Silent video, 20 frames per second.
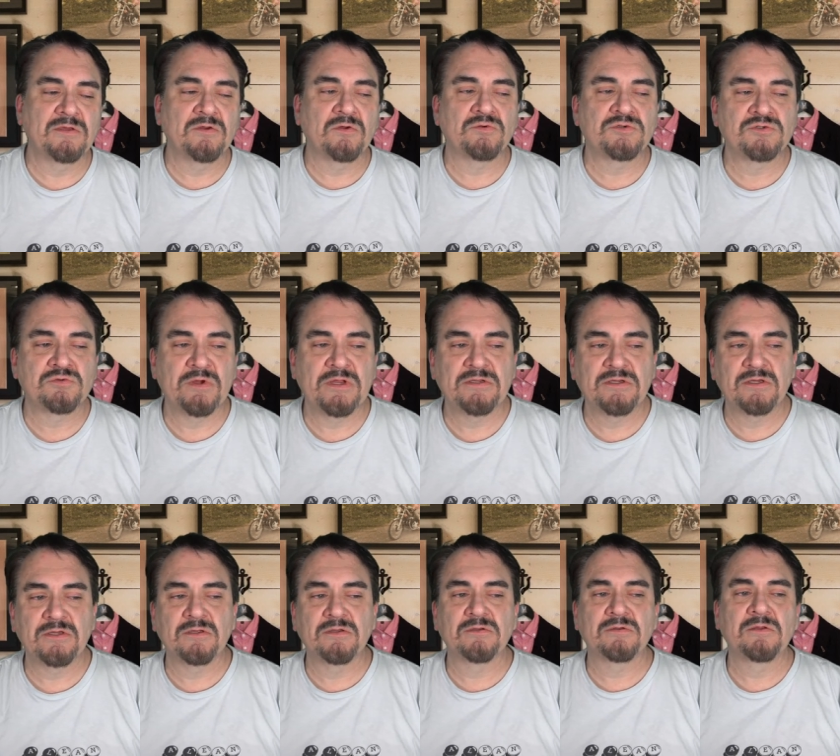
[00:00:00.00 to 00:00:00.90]
you know,
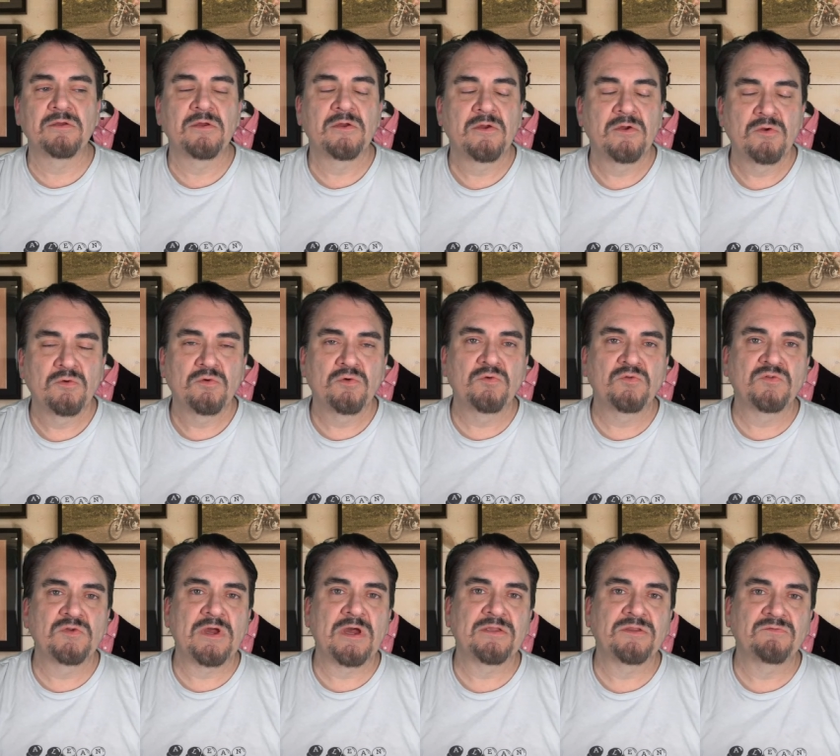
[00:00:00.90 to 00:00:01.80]
trending and
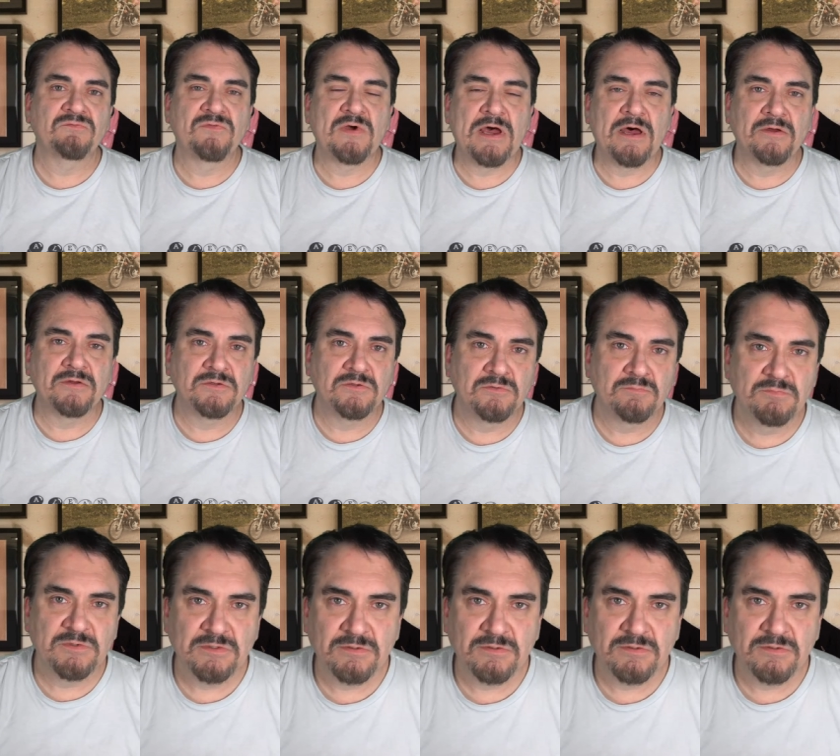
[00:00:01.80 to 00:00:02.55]
who's got the volume